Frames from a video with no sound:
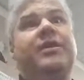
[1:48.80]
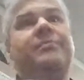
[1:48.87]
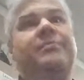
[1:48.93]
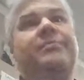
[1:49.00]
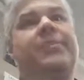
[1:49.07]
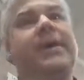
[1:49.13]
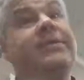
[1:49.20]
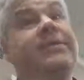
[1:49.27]

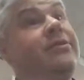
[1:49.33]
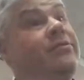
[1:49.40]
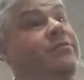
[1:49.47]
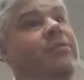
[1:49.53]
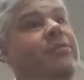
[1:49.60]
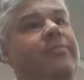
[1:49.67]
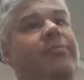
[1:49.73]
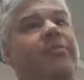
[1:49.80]
But there
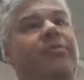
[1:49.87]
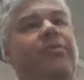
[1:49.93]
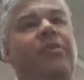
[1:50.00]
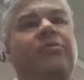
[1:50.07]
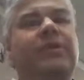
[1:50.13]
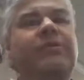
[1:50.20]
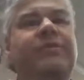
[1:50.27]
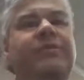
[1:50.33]
were Baroque
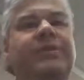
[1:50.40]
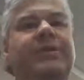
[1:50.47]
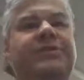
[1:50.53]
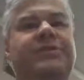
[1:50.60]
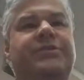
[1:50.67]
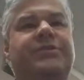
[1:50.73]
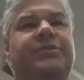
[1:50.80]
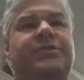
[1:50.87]

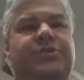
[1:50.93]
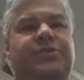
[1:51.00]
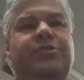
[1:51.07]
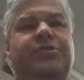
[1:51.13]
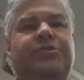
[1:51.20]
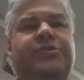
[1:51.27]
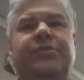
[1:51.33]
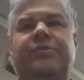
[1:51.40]
lutenists
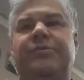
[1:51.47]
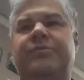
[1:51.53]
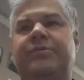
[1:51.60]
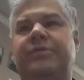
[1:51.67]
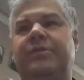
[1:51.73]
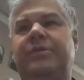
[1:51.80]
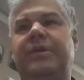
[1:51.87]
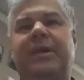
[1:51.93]
too, so
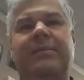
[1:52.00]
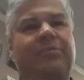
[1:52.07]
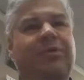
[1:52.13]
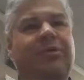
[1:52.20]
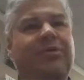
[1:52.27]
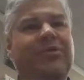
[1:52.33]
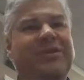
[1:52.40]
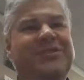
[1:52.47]
not
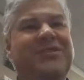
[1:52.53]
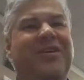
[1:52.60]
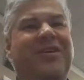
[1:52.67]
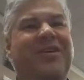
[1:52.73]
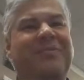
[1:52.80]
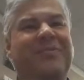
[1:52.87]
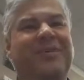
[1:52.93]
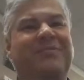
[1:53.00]
Baroque
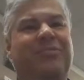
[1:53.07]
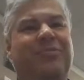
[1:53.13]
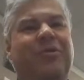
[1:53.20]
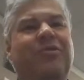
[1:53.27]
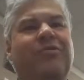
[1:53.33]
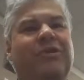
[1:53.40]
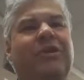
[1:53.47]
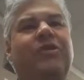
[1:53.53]
guitar, but
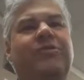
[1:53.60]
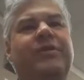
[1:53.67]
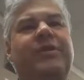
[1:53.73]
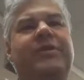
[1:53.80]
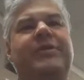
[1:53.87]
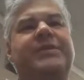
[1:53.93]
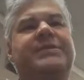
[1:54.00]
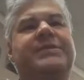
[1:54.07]
Baroque lute
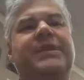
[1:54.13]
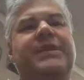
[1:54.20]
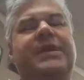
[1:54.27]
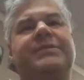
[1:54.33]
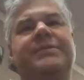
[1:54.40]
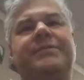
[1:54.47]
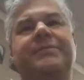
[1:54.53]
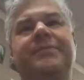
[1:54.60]
in this case.